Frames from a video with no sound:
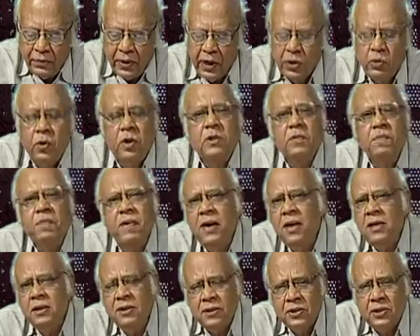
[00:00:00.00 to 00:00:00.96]
it was
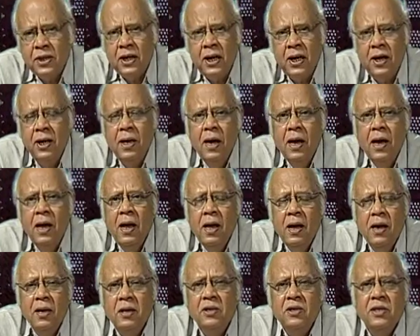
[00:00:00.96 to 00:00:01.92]
first uh,
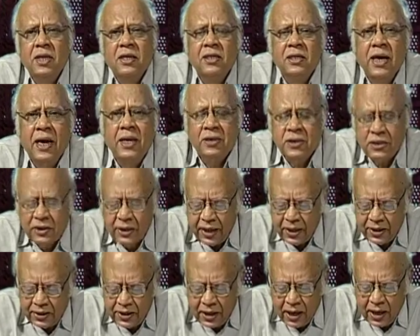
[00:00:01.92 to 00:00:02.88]

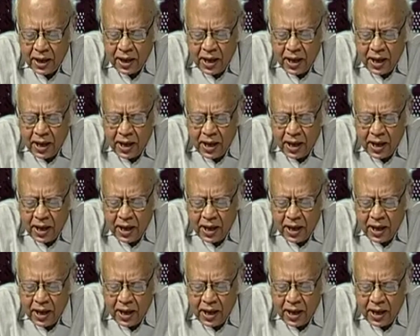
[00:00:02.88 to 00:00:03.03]
suggested